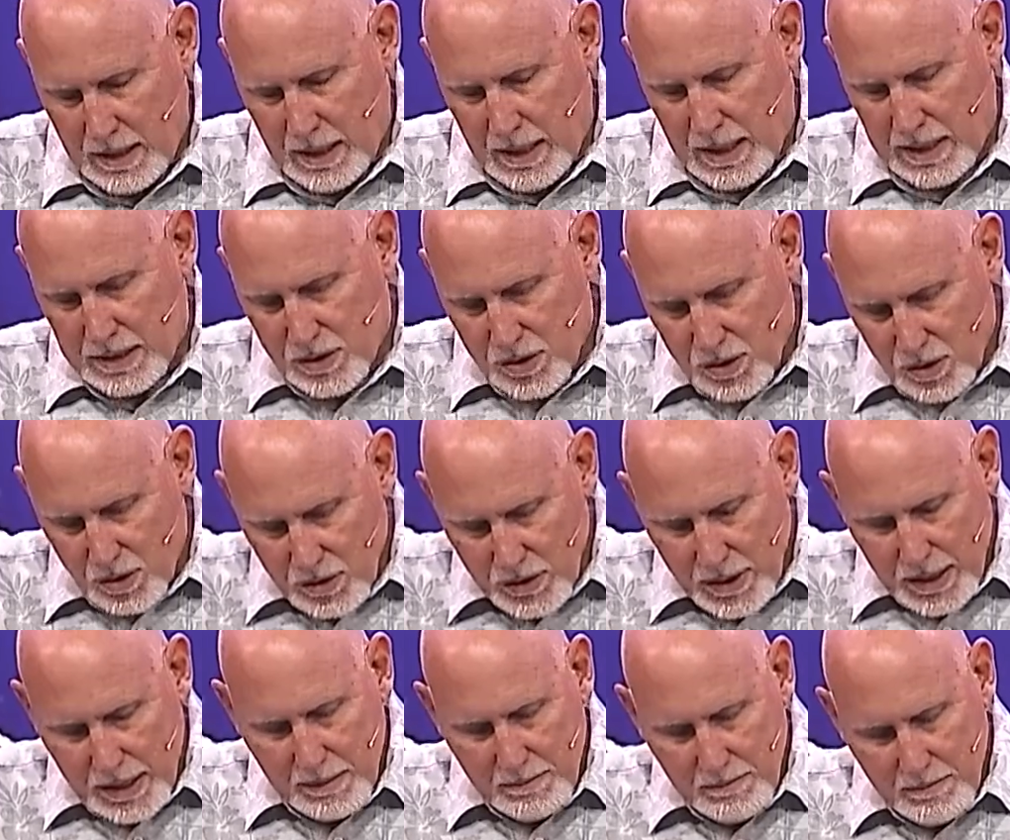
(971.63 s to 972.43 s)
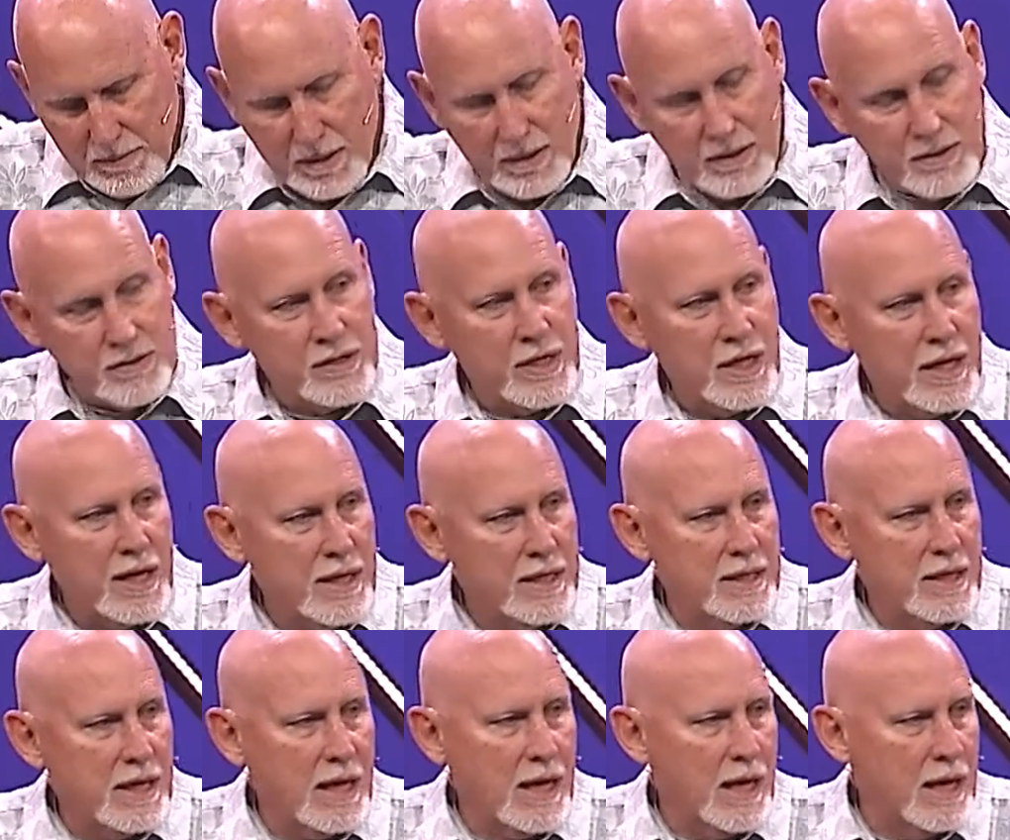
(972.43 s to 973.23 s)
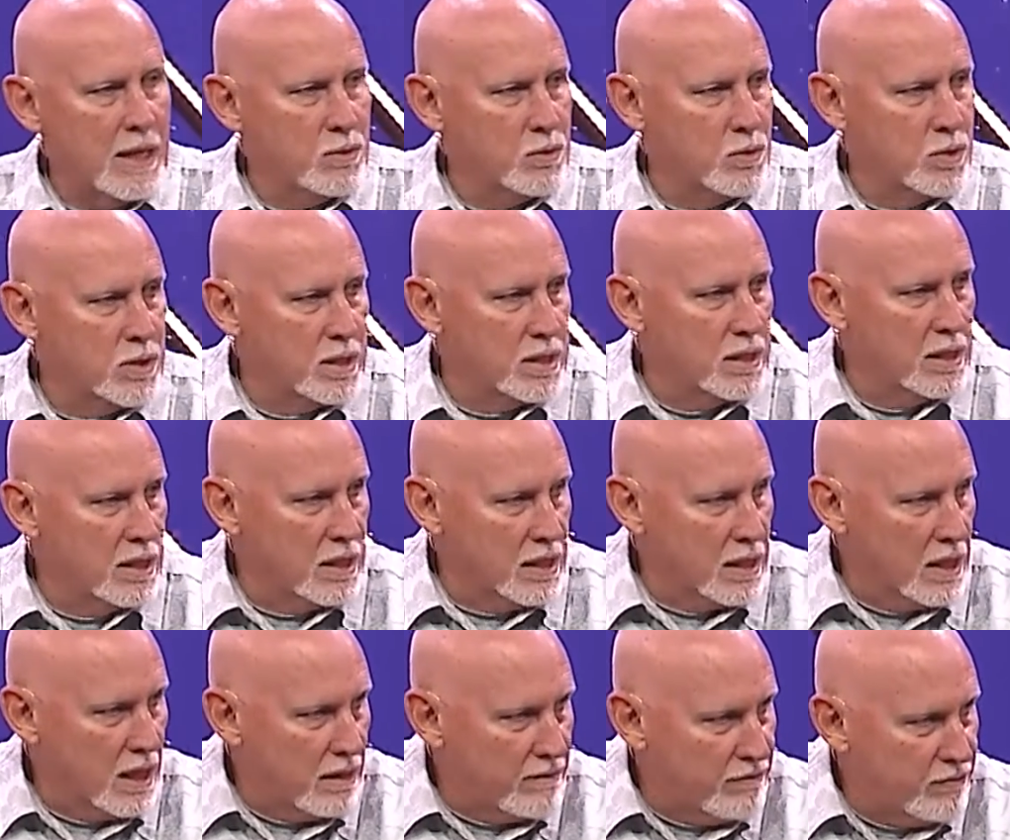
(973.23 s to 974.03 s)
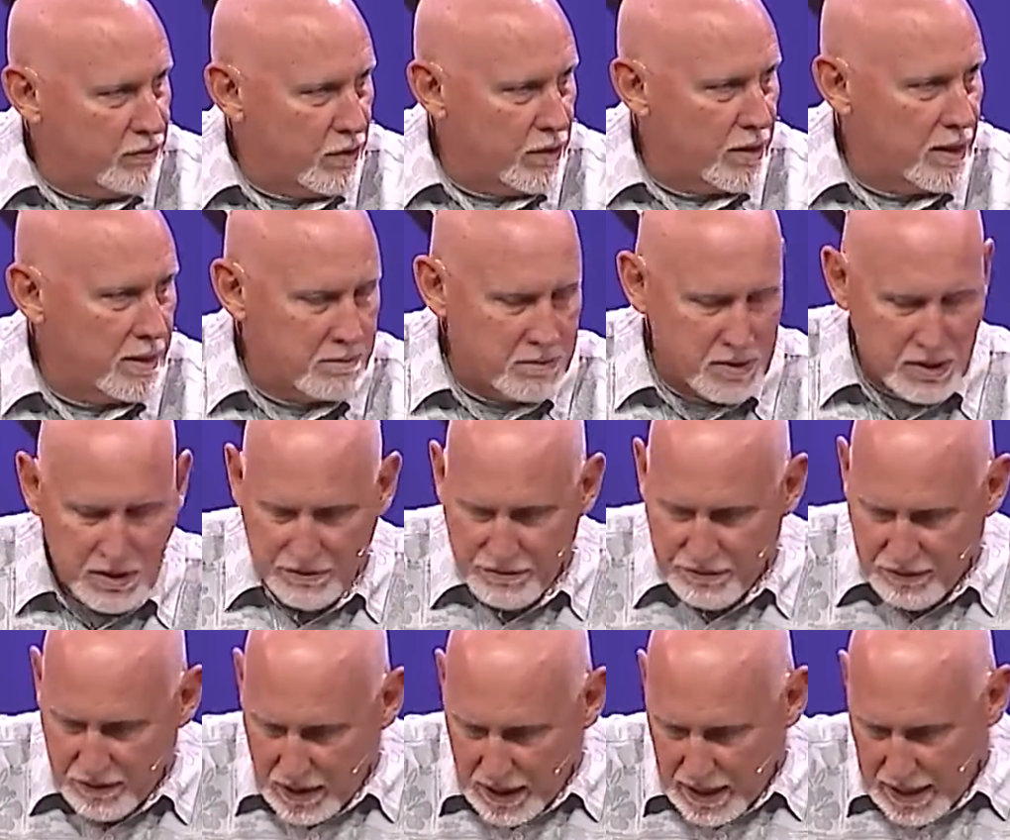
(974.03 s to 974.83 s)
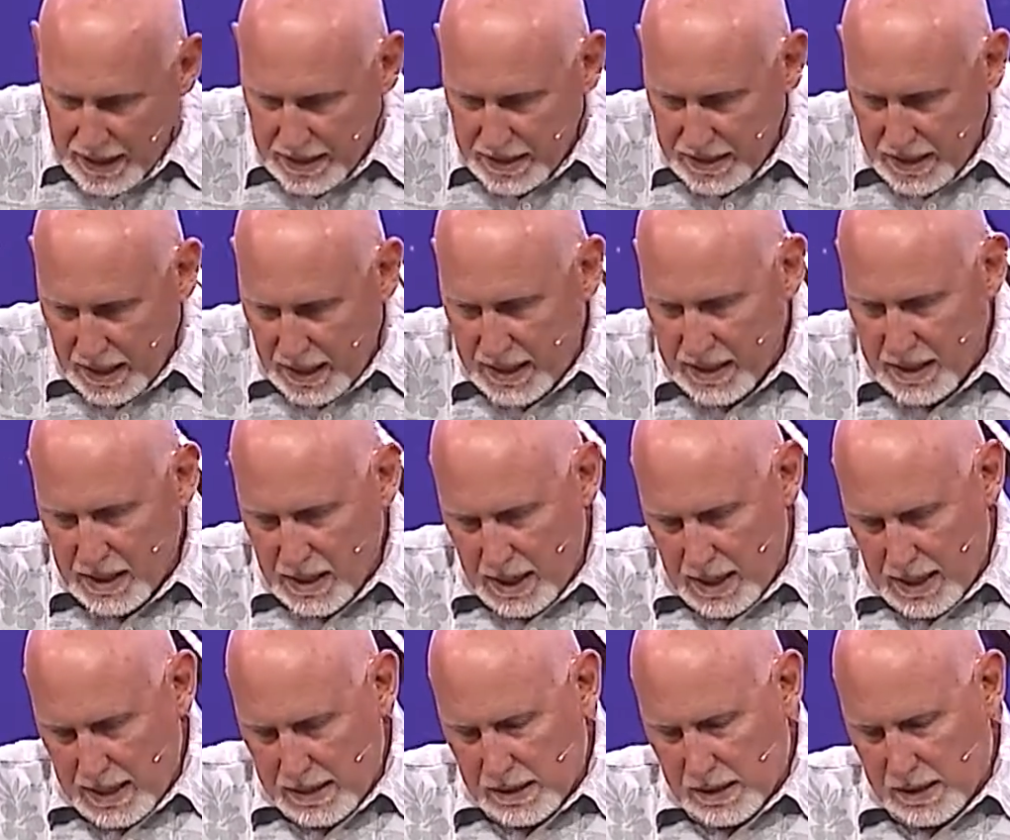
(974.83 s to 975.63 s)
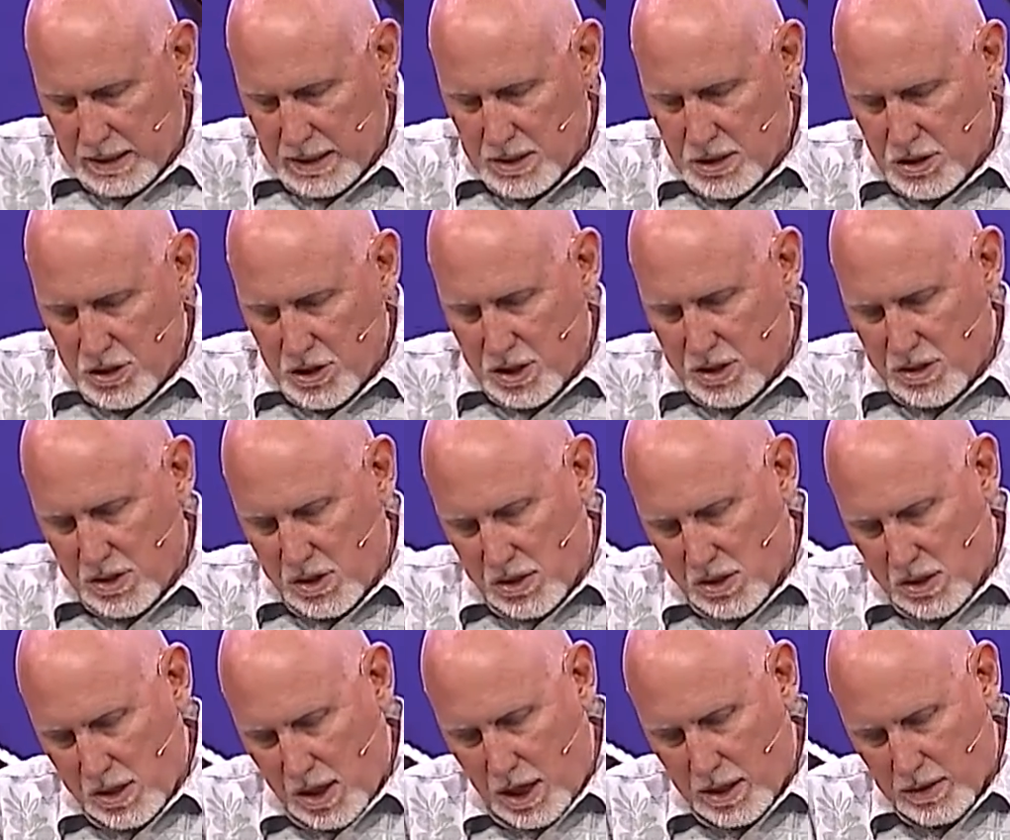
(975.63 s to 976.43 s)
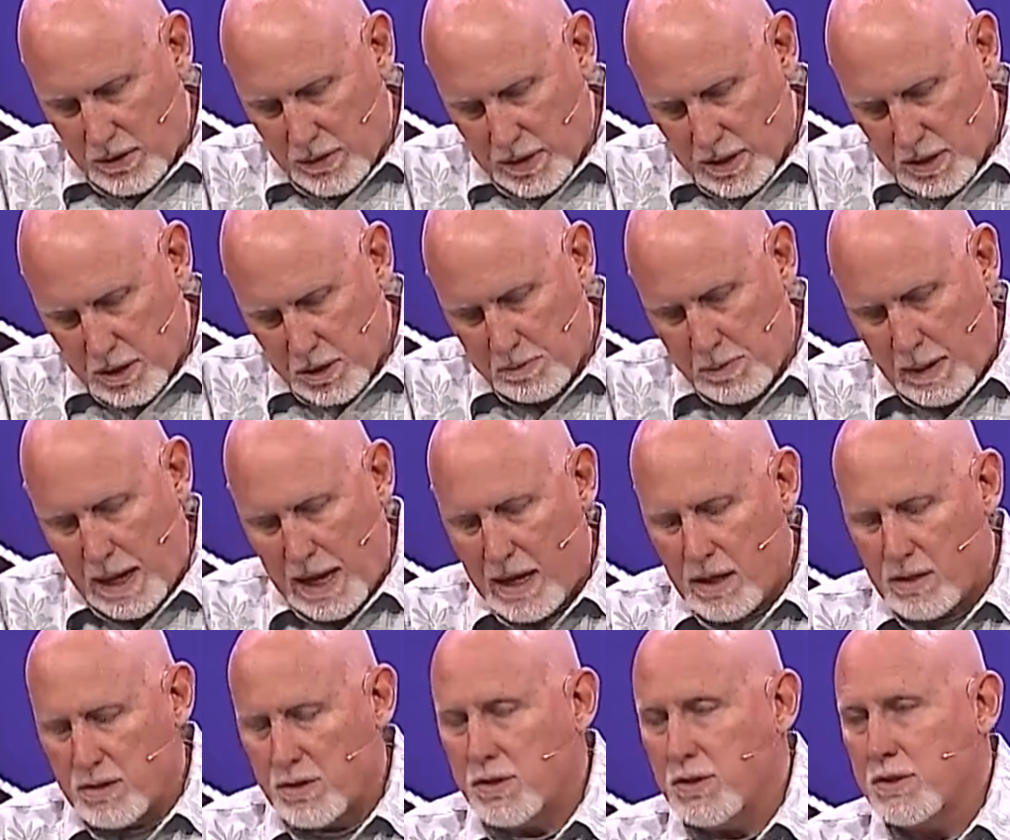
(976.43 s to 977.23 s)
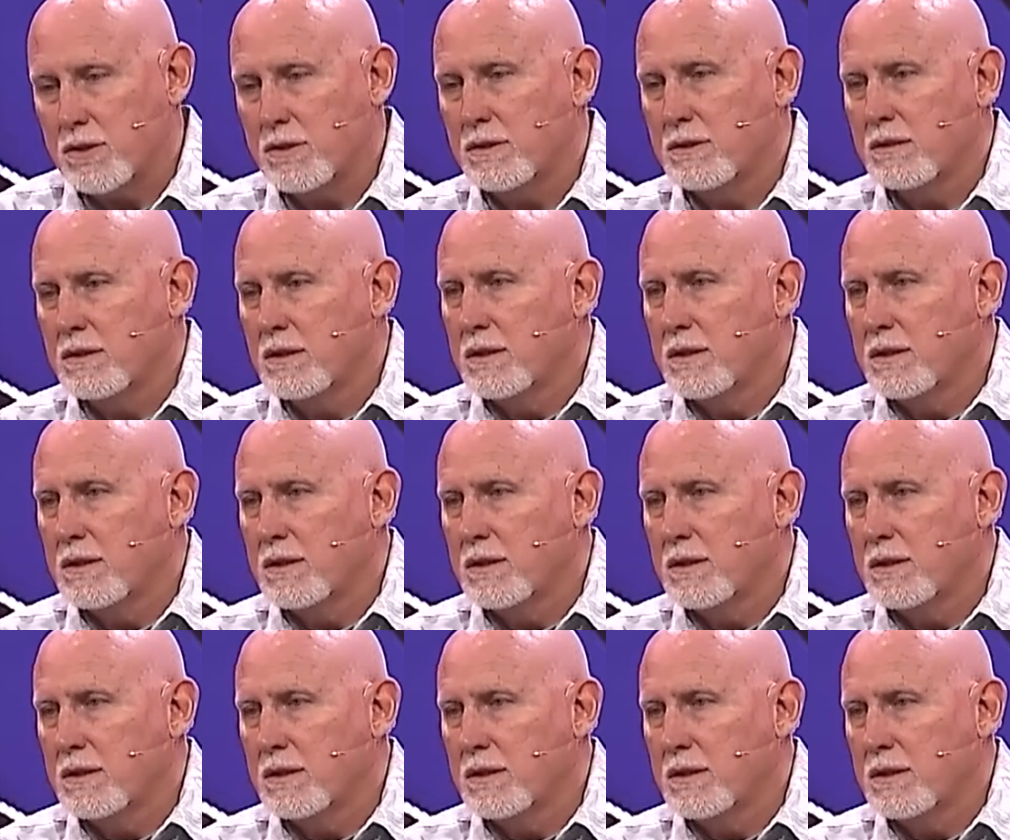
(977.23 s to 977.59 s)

I told them that I would love for them to find a godly, Jesus-honoring spouse.